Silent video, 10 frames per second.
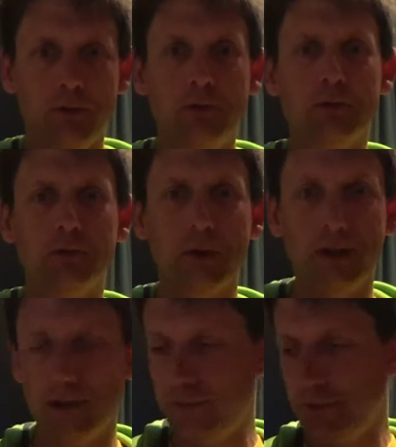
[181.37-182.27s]
it's sort of
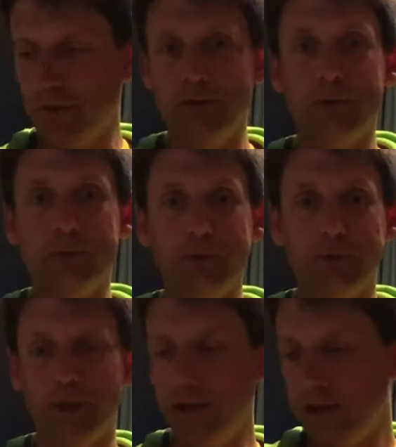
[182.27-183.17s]
scientific, but it's also
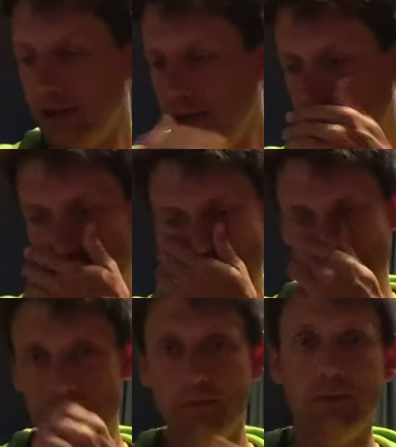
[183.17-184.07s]
fun
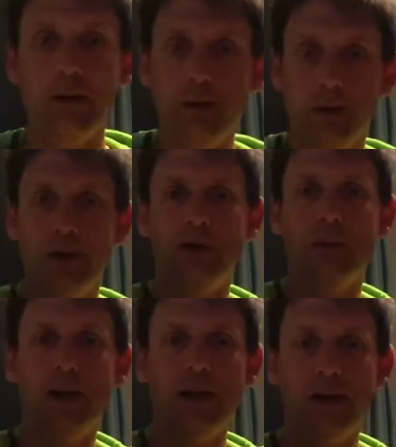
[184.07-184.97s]
and fairly quick to
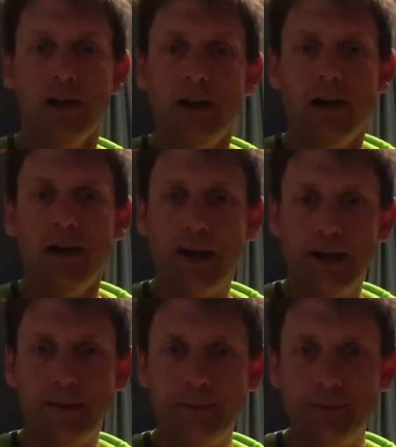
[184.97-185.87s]
make.
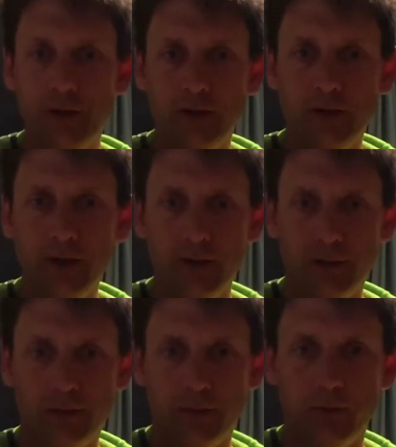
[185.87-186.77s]
Take
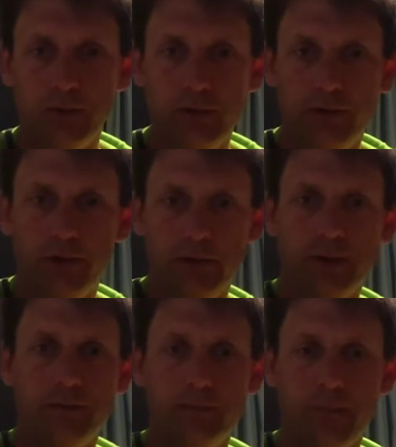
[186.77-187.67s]
care, and we'll see you soon.
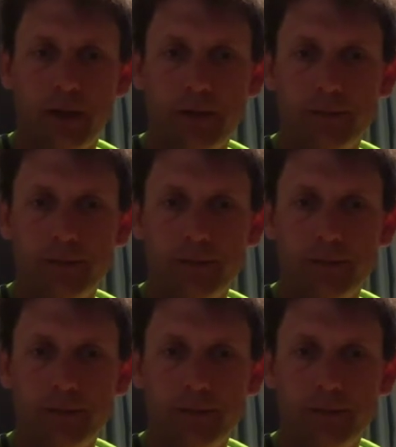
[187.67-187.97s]
Bye.